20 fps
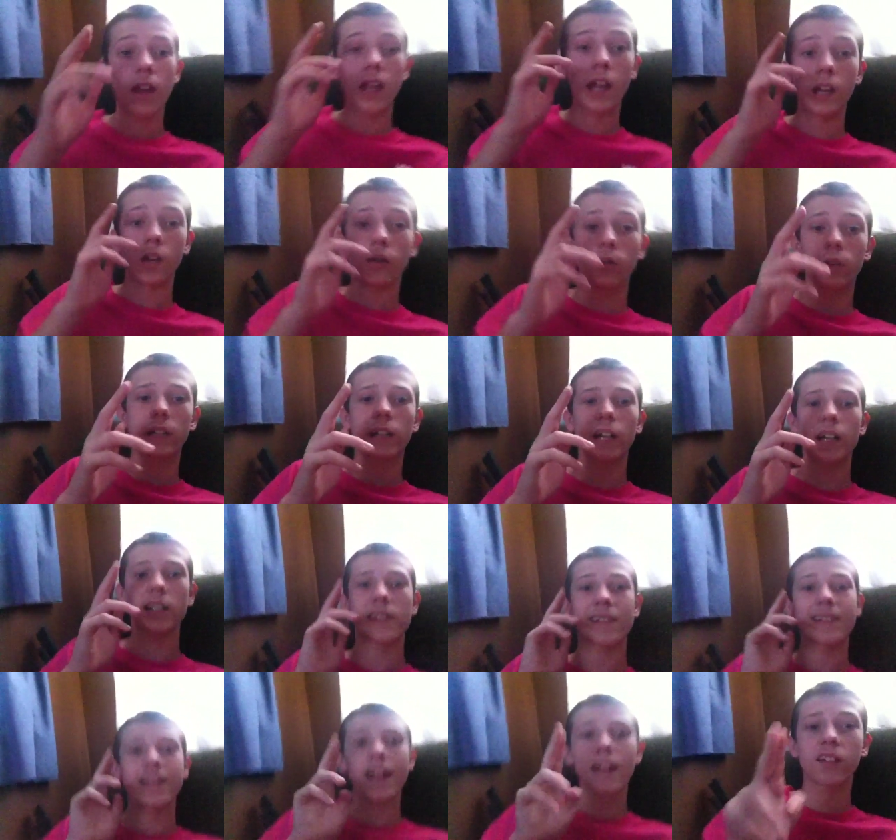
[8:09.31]
anyway
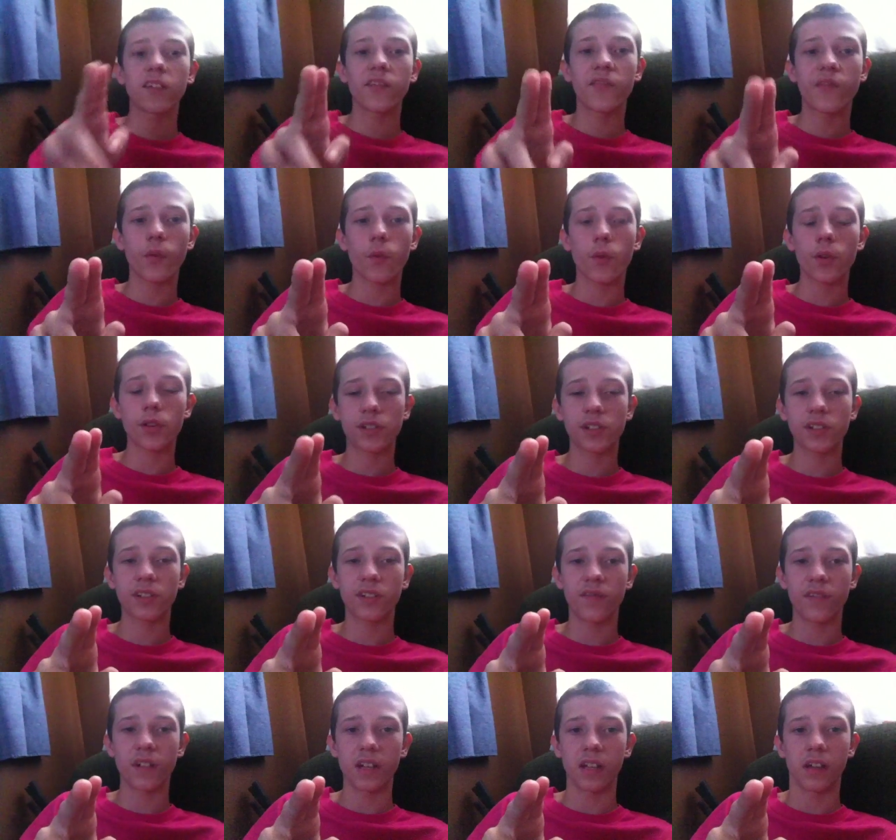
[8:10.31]
guys, thank you for watching
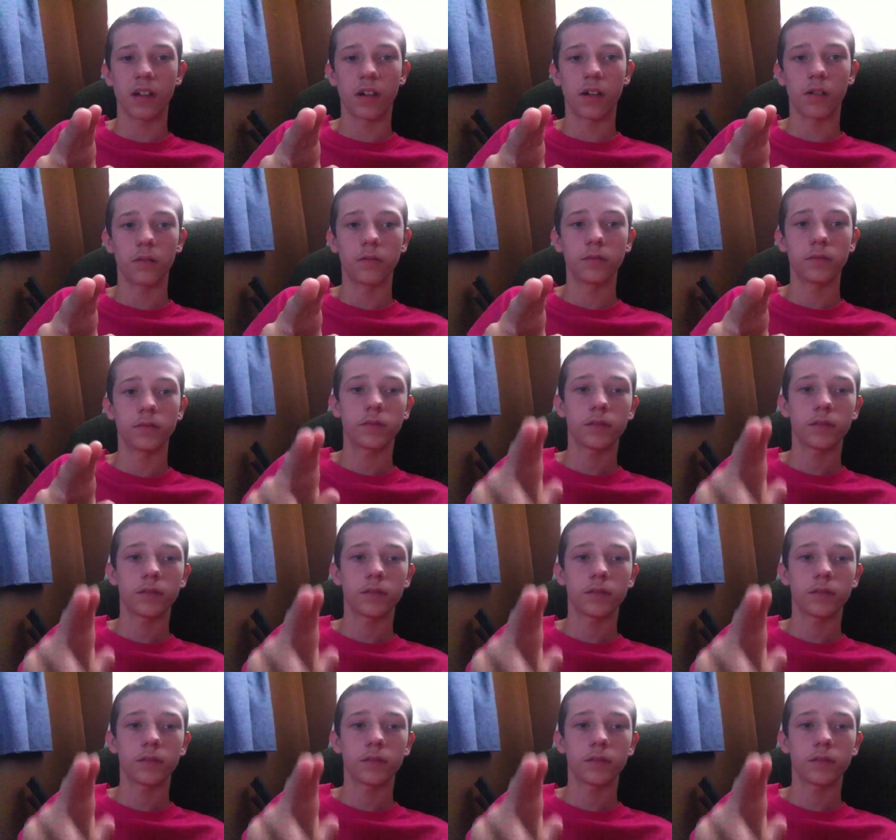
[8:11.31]
the video.